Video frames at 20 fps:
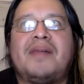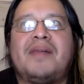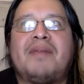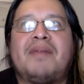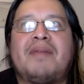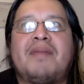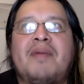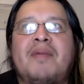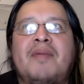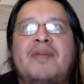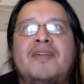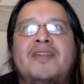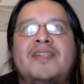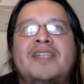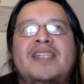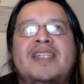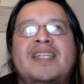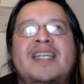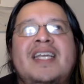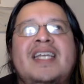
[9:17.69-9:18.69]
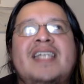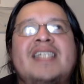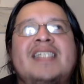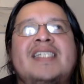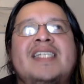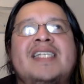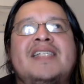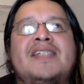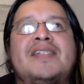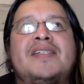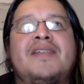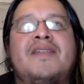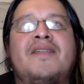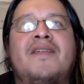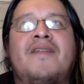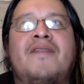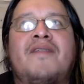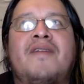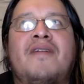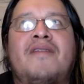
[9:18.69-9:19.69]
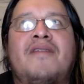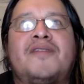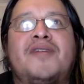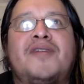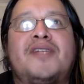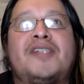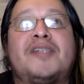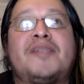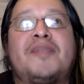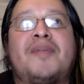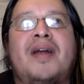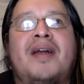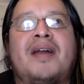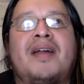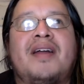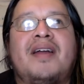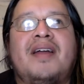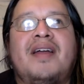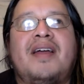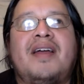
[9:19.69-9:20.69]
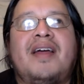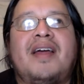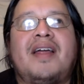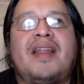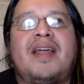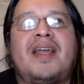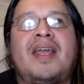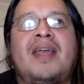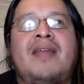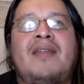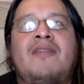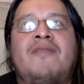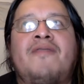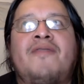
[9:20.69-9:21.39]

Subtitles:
But remember the inconsistency of Jurassic Park. Like in the